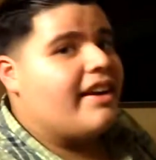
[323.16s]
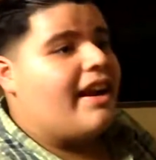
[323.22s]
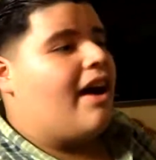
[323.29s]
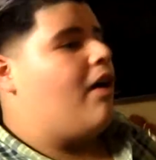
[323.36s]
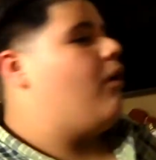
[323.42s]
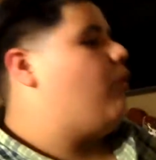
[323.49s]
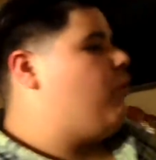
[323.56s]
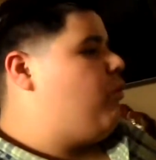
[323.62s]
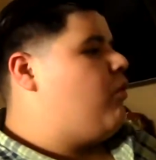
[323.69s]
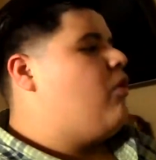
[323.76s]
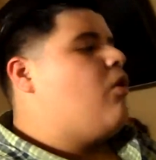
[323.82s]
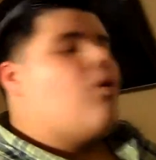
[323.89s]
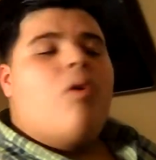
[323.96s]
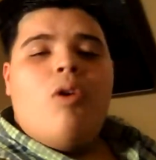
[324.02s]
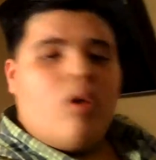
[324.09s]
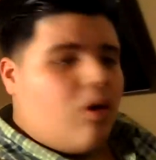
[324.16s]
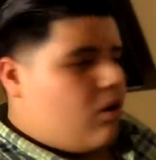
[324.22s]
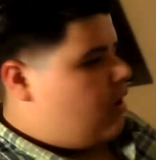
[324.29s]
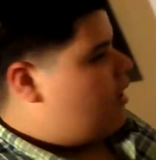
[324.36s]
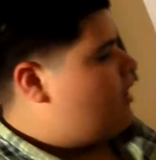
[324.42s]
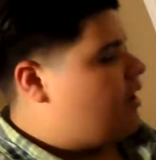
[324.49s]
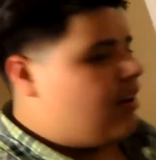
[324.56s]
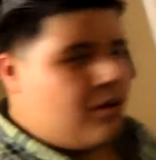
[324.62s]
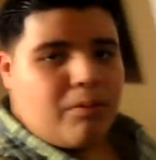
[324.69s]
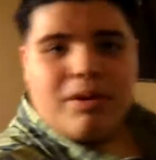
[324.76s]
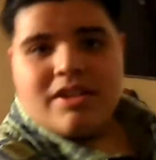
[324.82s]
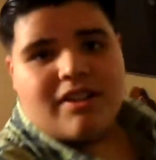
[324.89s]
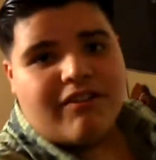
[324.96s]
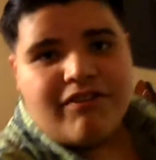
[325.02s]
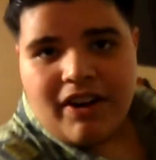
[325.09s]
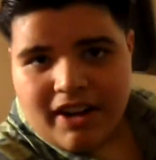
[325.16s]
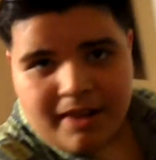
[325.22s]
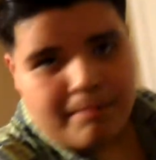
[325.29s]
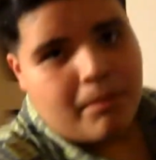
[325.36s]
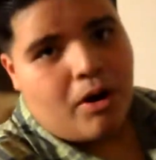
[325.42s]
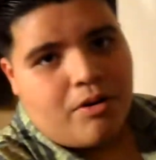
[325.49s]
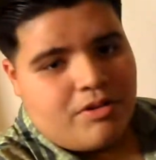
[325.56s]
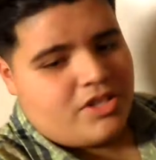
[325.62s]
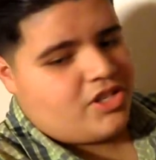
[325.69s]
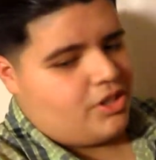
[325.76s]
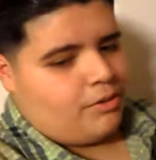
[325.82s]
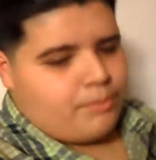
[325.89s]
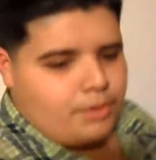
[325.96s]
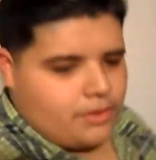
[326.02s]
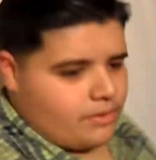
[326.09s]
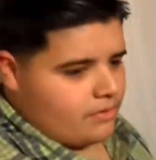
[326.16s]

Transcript: right now. Where's the fucking Maury show,